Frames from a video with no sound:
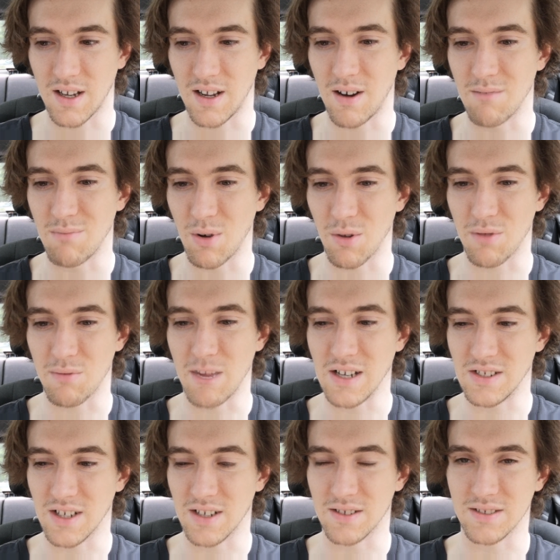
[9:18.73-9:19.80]
On both of my
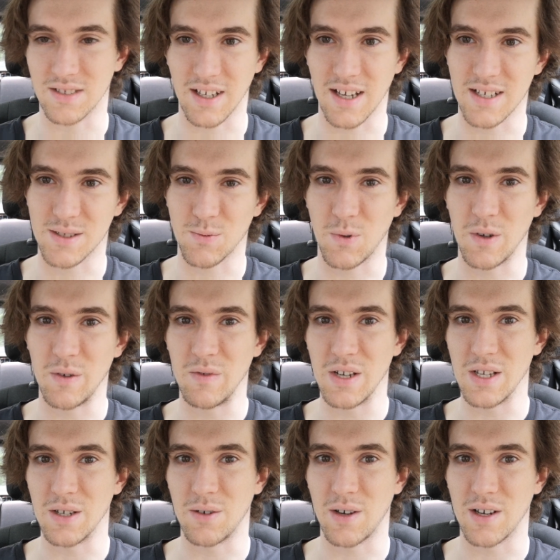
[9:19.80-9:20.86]
channels, I guess, one
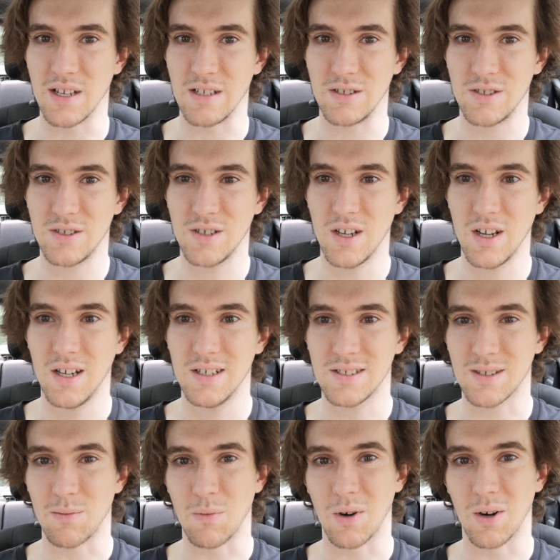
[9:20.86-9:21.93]
video on each,
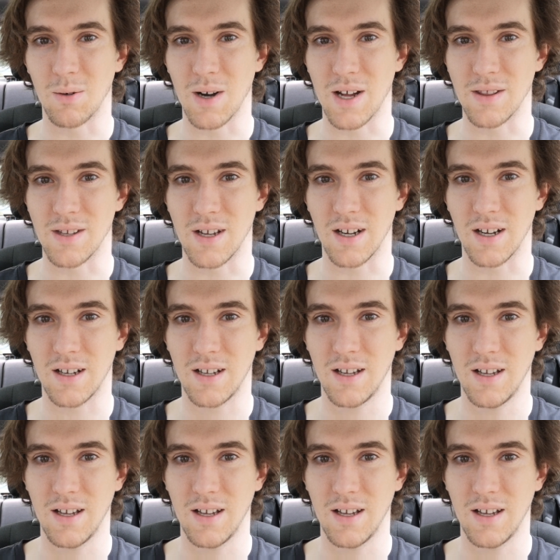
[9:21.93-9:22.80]
somewhere around there.